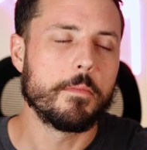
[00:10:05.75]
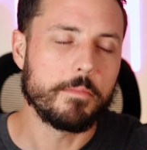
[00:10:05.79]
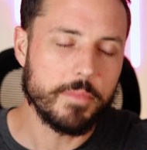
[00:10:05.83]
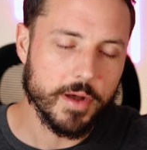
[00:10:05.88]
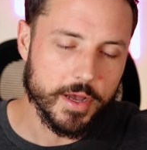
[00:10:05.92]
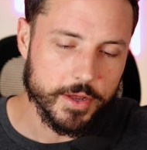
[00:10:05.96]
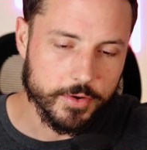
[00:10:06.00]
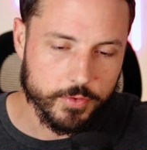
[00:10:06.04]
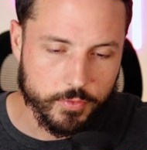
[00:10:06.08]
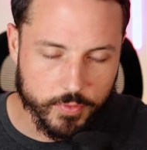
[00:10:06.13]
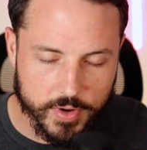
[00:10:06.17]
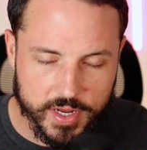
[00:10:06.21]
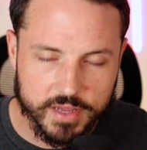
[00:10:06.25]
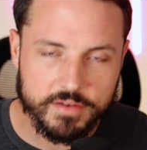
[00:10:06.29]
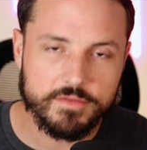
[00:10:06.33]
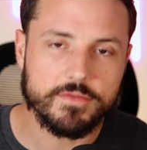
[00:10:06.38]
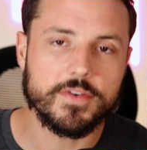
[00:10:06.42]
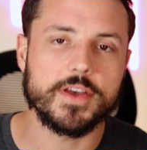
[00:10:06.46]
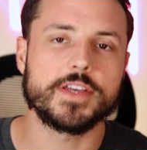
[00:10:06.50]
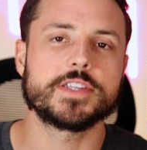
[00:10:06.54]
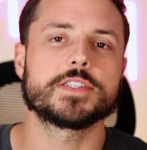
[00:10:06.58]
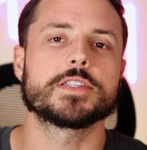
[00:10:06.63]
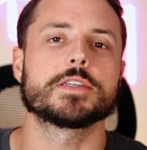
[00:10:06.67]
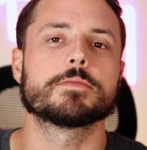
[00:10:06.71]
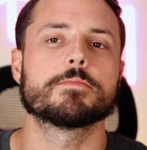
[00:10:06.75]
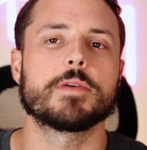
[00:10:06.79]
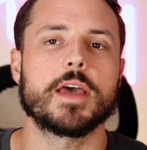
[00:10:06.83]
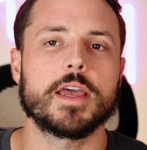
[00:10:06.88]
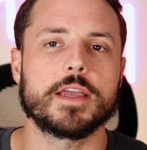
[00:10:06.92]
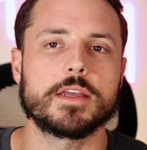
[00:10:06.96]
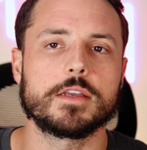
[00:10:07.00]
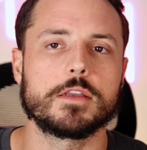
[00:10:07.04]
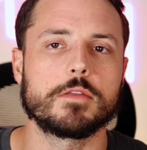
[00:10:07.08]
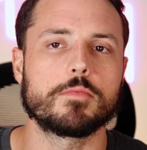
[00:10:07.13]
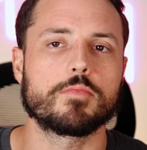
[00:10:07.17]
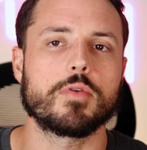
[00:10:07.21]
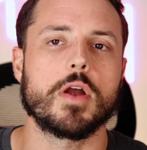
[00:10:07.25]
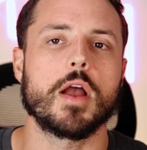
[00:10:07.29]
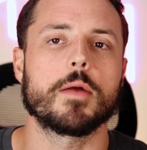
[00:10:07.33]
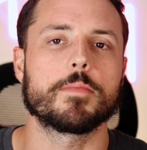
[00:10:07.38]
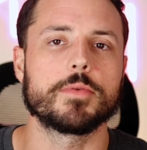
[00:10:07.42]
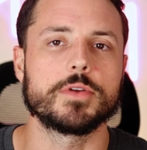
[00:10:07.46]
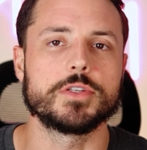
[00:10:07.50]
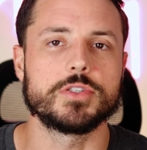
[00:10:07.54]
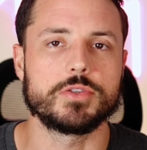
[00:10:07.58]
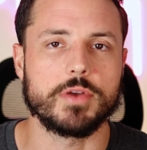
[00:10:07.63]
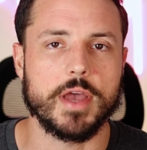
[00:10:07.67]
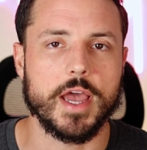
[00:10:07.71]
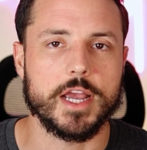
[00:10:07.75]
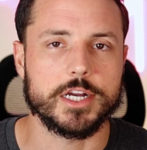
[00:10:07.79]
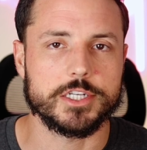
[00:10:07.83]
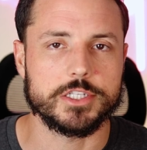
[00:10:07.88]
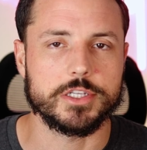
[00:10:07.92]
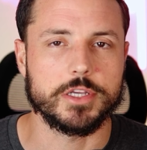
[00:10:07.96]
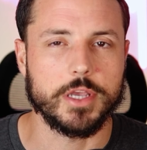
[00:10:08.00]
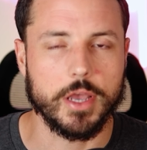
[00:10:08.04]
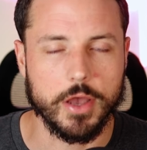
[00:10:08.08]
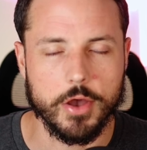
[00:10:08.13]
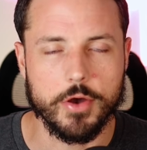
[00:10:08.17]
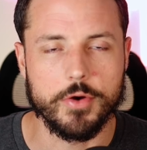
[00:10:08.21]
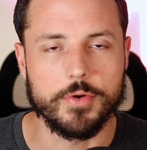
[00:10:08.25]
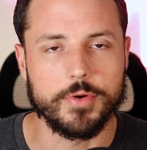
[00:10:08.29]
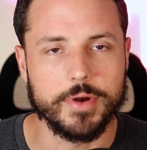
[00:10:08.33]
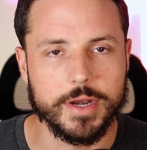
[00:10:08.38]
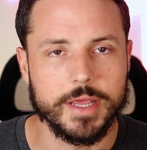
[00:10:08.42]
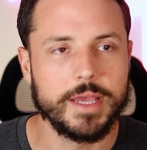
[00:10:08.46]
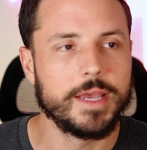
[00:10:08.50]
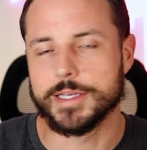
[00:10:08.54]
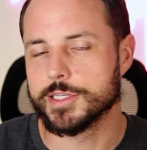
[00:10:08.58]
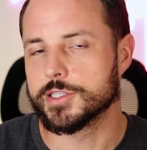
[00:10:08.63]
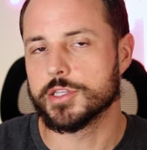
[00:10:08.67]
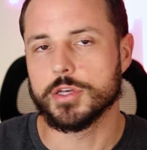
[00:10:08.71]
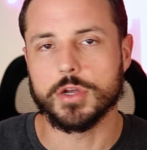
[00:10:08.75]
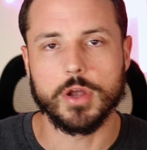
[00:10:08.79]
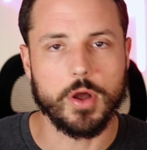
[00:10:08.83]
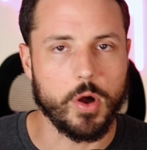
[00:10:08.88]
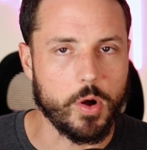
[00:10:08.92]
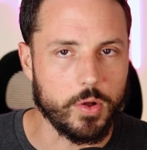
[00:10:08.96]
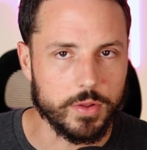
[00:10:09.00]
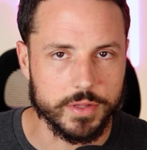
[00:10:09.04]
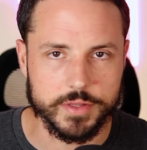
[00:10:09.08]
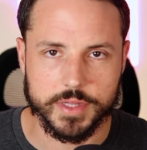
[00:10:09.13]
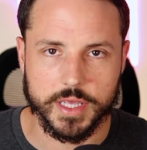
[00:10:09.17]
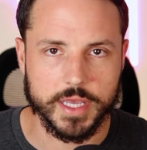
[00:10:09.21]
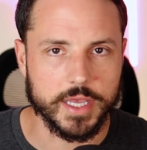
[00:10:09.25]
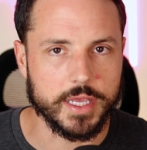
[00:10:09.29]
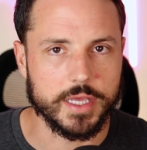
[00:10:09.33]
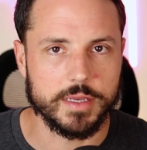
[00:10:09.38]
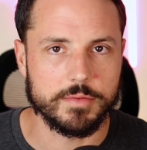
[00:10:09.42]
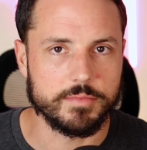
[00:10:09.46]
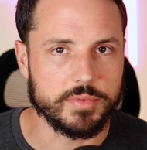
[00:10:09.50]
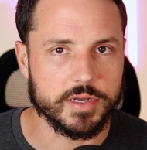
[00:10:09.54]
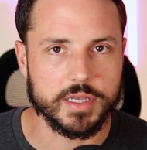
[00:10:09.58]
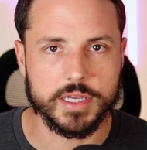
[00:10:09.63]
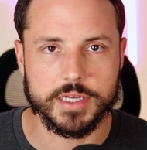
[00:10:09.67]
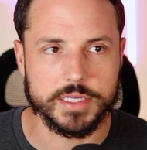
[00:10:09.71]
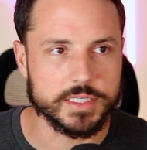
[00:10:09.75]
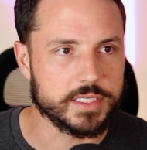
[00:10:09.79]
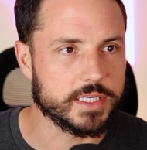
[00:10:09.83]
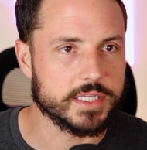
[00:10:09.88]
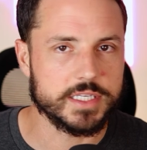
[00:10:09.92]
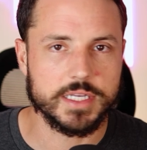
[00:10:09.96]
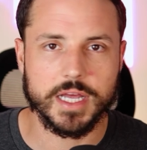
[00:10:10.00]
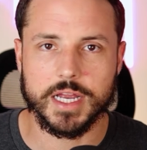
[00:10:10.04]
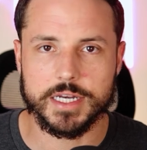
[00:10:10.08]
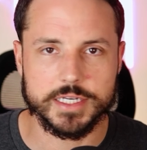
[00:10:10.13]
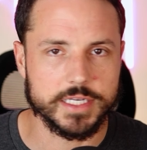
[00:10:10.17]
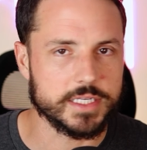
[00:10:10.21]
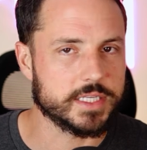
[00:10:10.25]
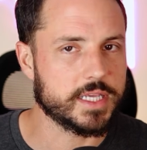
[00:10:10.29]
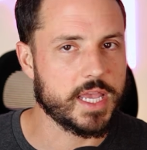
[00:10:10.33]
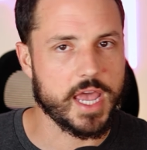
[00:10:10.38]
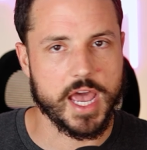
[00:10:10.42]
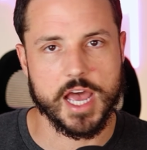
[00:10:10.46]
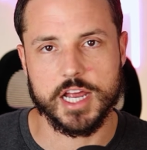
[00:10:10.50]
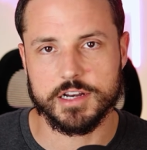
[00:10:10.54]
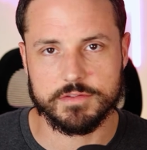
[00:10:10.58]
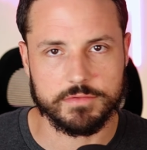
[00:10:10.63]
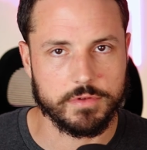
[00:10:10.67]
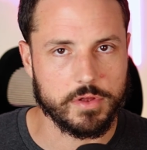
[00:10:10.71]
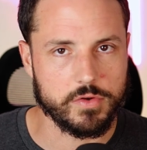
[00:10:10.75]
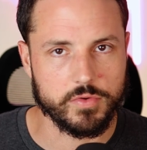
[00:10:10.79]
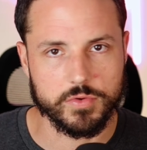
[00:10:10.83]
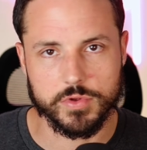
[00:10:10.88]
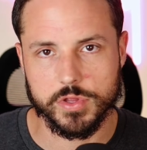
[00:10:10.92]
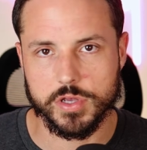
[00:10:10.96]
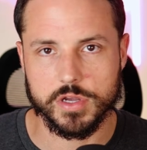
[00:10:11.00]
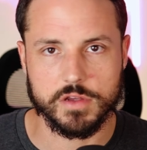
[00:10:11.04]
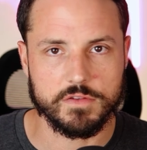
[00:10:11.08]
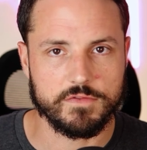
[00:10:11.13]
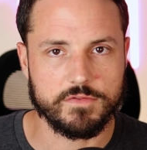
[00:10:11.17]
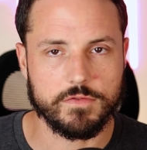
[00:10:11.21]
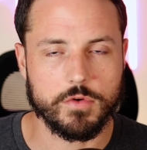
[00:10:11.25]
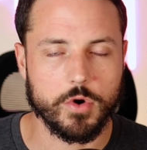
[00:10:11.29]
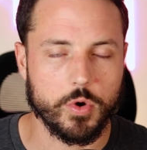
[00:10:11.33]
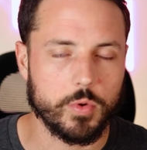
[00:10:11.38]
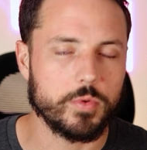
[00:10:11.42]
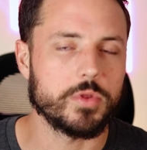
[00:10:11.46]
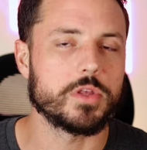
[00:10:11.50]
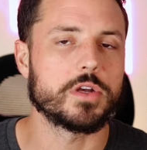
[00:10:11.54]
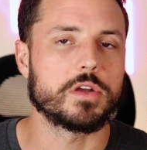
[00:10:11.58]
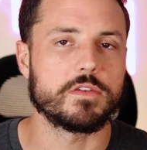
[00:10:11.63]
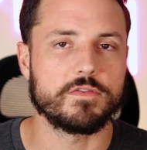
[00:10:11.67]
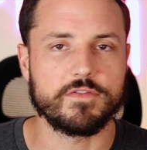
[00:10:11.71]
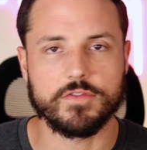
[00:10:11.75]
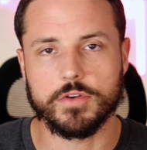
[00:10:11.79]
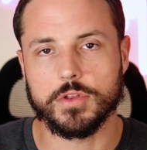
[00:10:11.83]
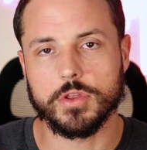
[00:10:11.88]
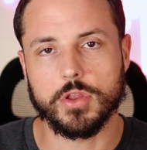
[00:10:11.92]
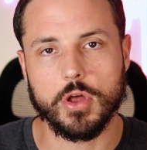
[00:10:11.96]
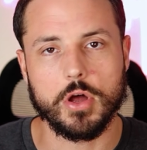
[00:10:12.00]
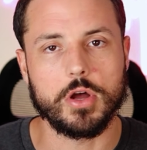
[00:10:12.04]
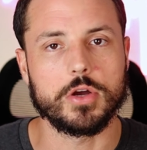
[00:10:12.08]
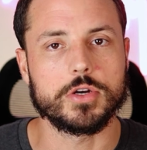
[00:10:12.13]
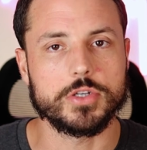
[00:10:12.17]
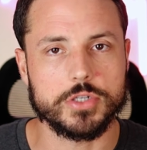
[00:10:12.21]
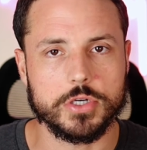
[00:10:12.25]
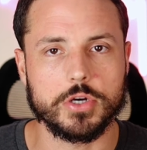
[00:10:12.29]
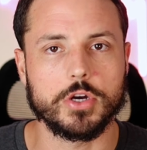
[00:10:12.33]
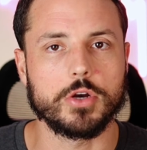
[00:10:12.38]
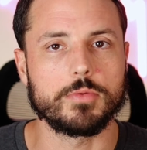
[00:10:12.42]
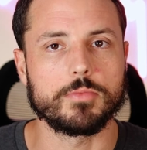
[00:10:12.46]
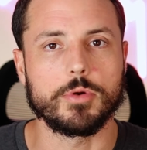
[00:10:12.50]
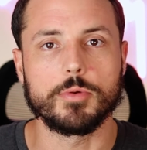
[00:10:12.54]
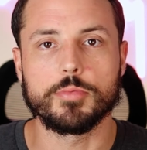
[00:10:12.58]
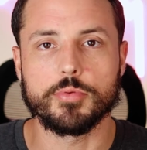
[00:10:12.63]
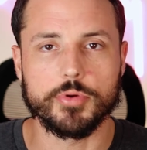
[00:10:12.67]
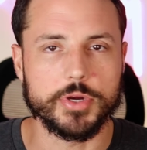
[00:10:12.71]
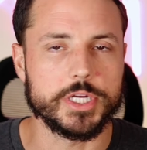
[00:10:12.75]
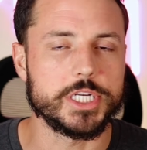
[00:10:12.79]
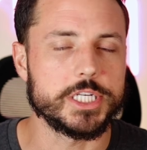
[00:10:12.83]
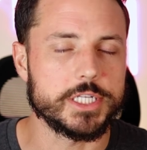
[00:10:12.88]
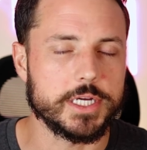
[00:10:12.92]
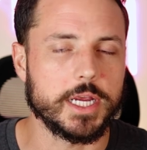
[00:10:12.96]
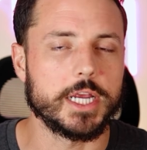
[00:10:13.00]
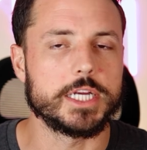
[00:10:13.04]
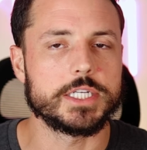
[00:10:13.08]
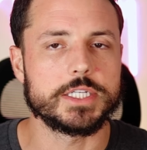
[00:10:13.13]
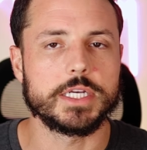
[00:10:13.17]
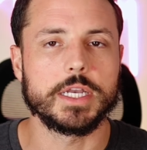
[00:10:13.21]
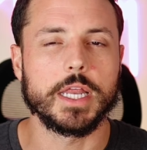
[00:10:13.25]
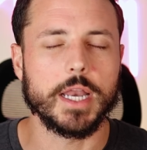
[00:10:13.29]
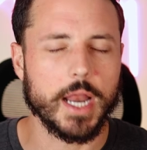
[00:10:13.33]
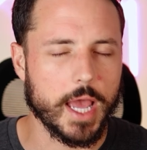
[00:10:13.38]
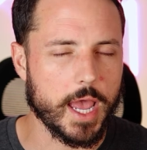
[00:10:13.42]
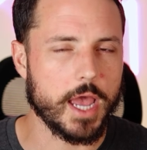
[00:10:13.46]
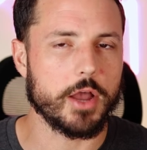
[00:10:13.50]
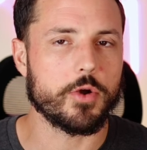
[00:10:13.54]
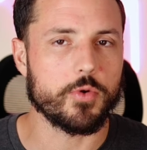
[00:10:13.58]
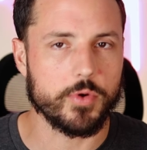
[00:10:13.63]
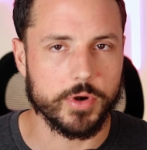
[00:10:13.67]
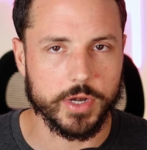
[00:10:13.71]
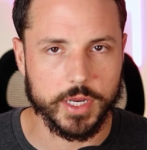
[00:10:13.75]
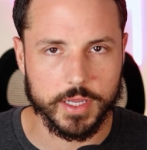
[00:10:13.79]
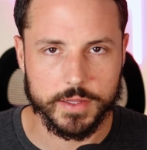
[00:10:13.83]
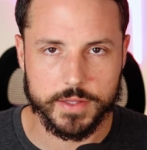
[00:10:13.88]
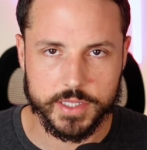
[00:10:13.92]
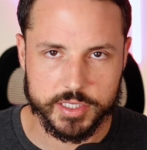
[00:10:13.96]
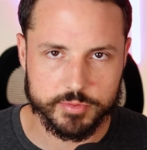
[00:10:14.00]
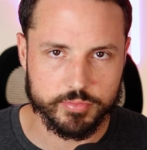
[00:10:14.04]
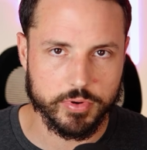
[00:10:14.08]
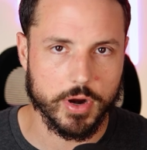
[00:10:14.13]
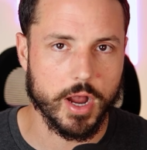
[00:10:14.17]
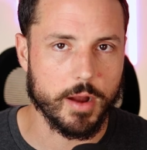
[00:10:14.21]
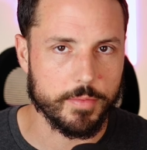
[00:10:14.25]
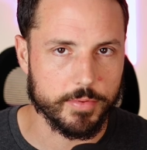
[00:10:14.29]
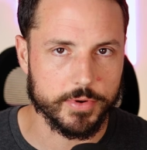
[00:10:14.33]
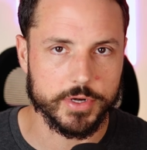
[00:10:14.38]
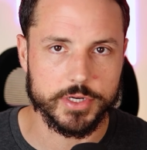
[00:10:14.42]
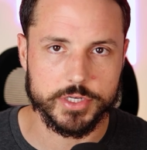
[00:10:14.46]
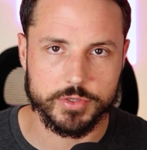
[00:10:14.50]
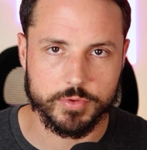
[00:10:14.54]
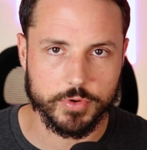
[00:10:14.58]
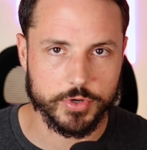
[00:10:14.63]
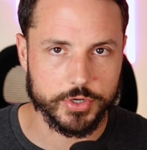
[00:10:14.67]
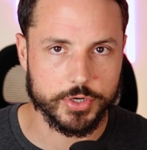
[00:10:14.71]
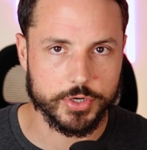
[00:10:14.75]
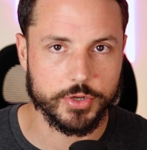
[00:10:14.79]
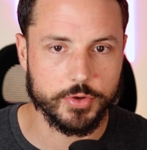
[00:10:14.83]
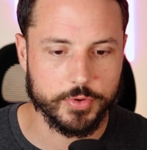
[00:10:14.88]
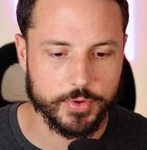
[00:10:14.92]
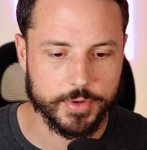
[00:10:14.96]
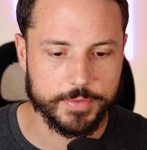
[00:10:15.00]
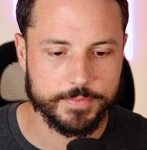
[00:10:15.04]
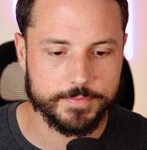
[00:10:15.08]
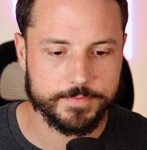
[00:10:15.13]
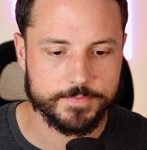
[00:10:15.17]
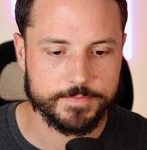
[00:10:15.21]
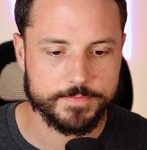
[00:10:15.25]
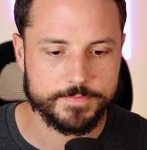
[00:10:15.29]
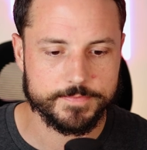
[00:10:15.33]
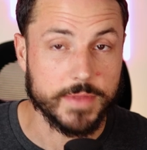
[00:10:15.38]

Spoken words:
But reinvesting back into the properties you actually own is the goal in the end, because it's not just cash flow we're looking for. We're looking for long-term appreciation and equity in these properties we're doing.